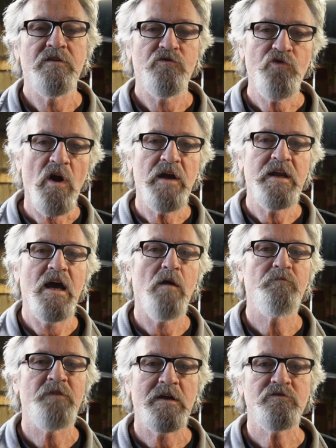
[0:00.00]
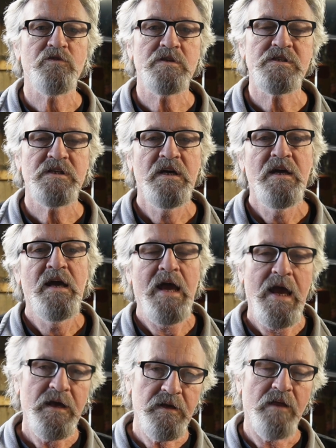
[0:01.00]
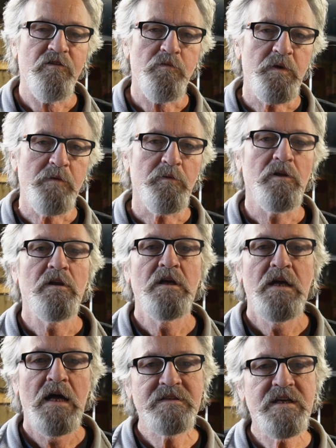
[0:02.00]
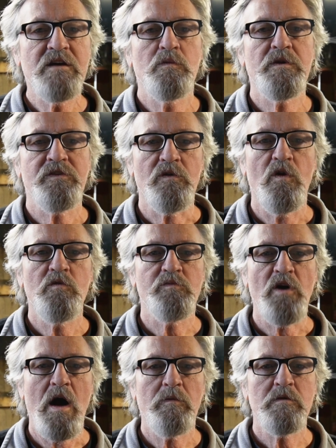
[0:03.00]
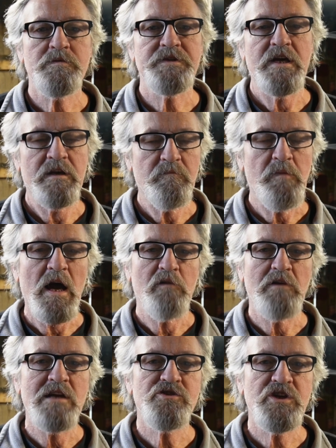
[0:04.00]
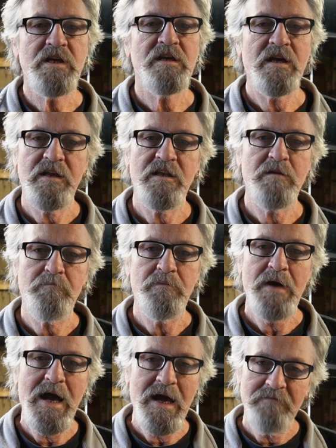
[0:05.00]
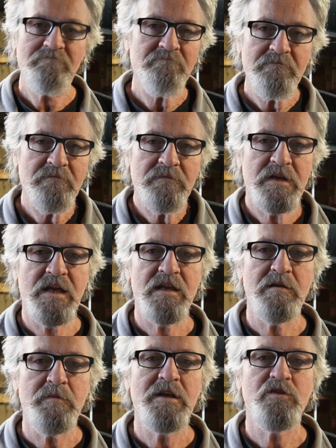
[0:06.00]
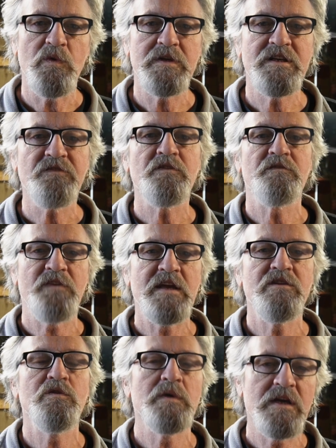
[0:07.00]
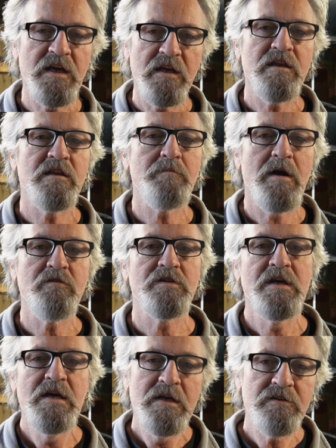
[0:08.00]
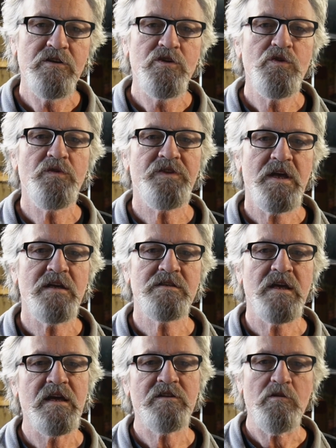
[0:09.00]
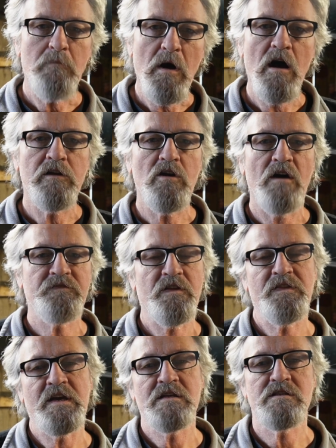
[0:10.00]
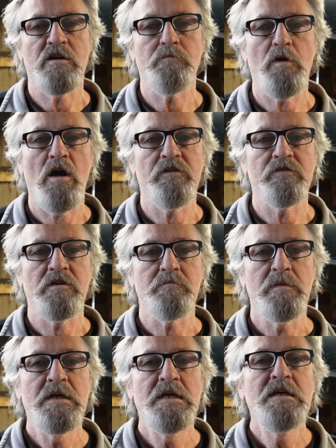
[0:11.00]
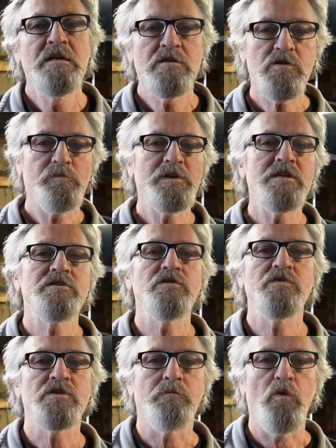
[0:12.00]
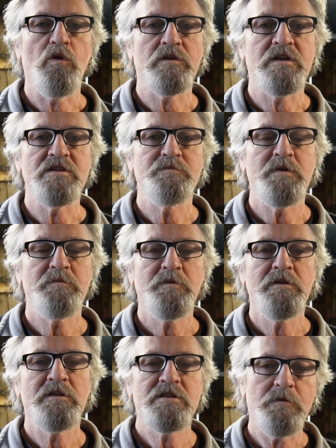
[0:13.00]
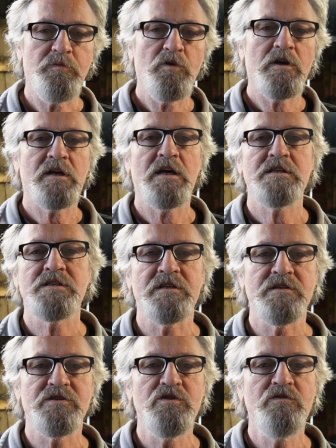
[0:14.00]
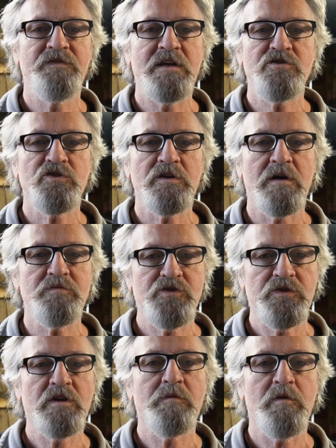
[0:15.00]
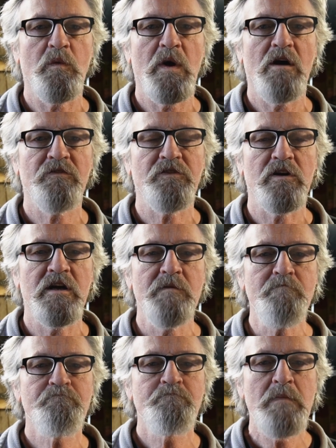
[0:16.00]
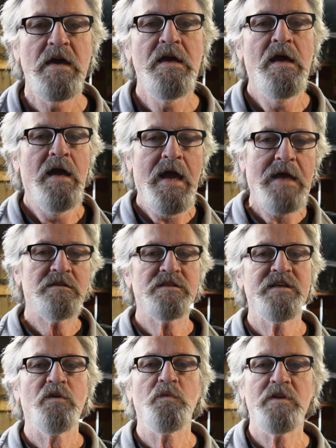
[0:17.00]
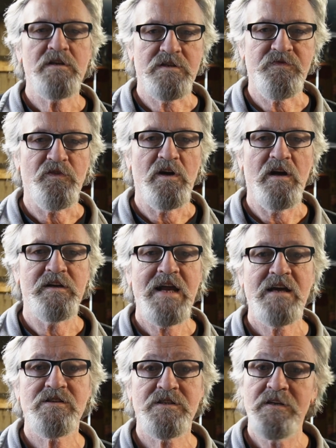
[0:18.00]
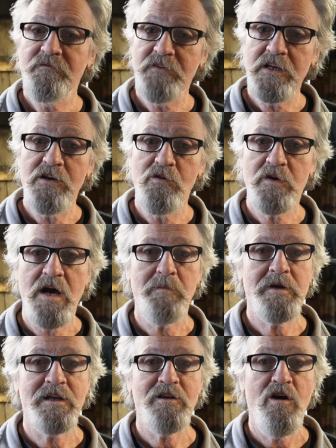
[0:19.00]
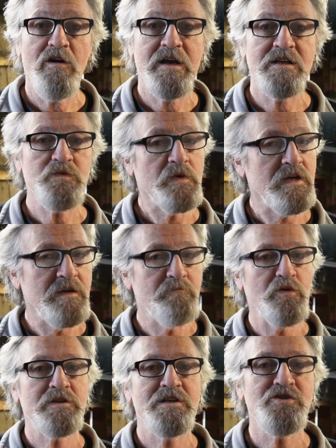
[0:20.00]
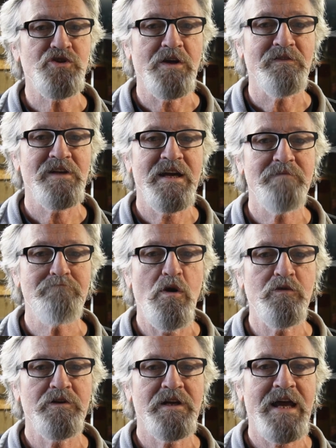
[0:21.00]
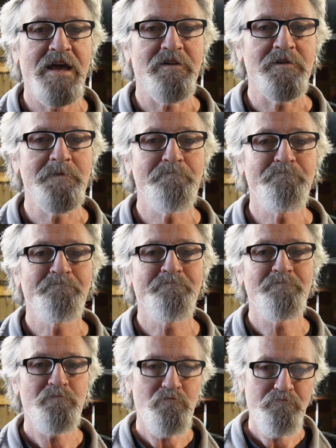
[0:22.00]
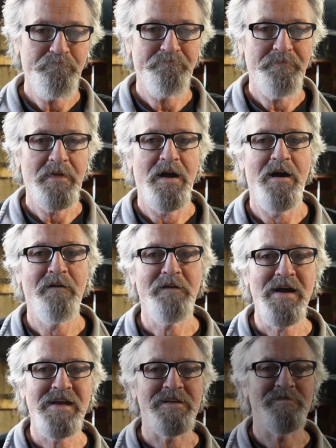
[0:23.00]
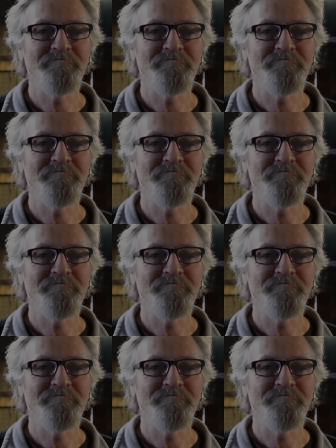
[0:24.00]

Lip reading: trying to help veterans and other people deal with their own problems, and by wrenching, getting them into a different venue and getting them out to do things and get their mind off the things that are bothering them. So please do support these people. Support Gus in his new venture. I'm sure it'll be well for him. And stick with us for our next video coming along as we put this shovel head motor together. All right.